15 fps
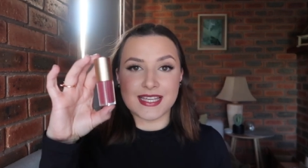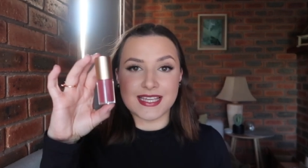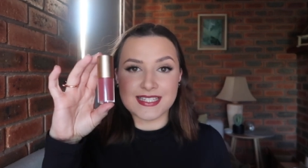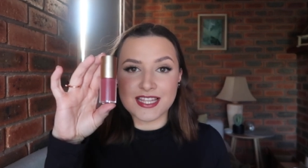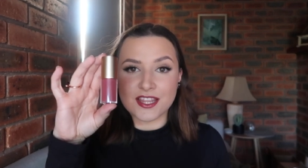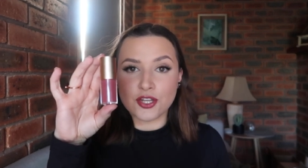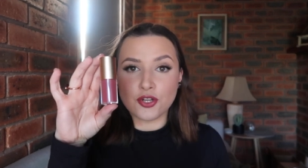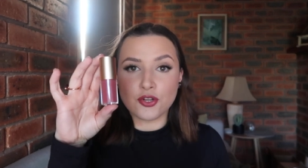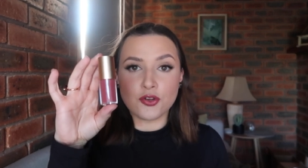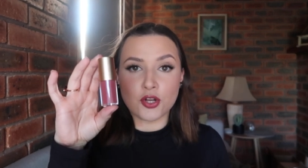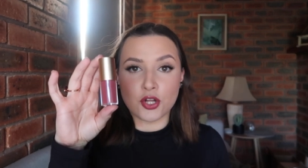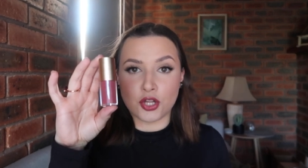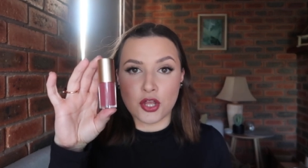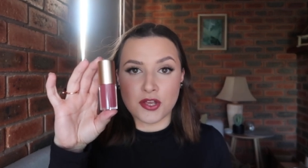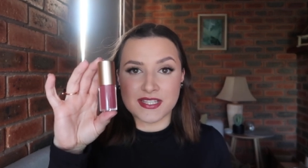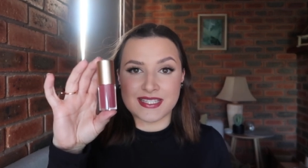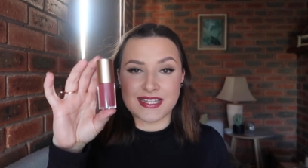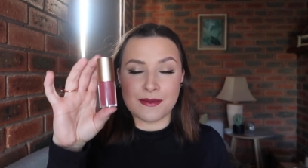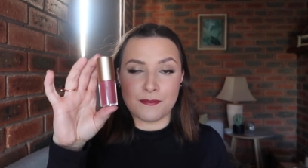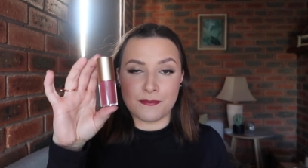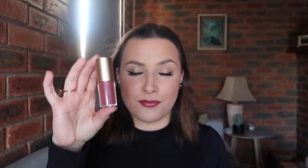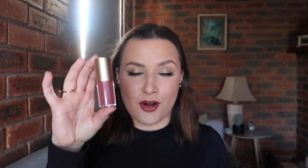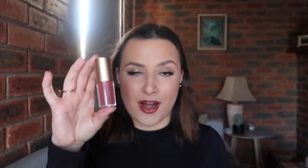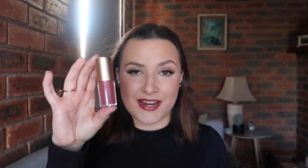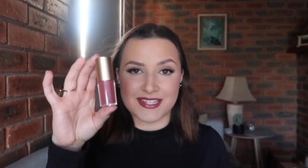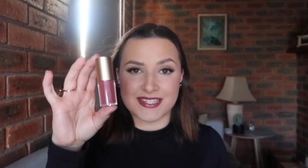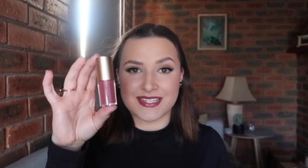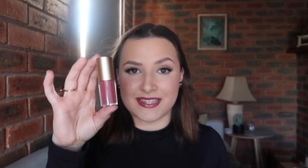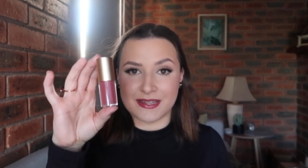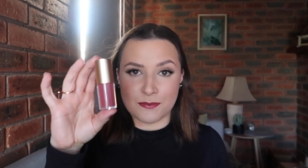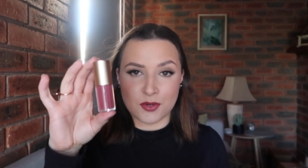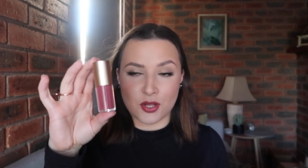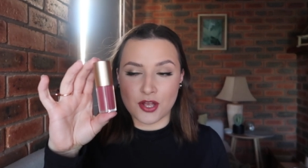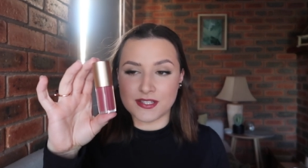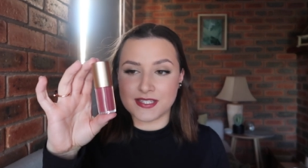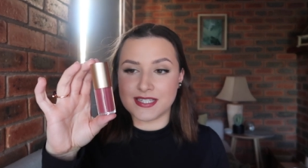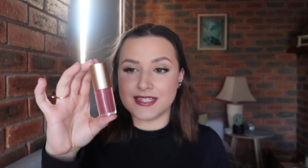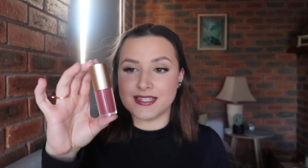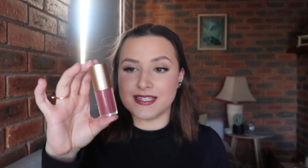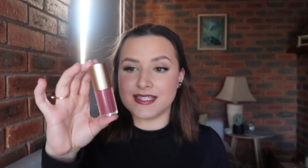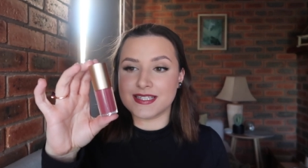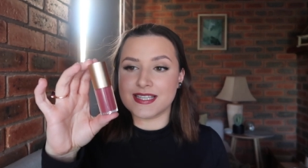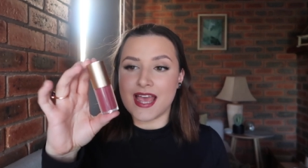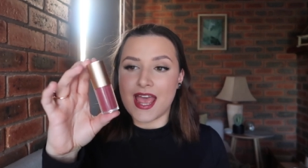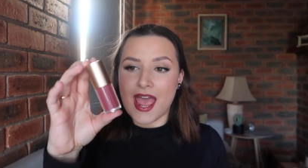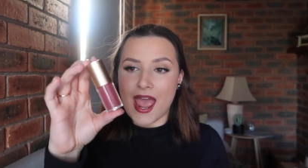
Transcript: These are the new Gloss Embrace lip glosses.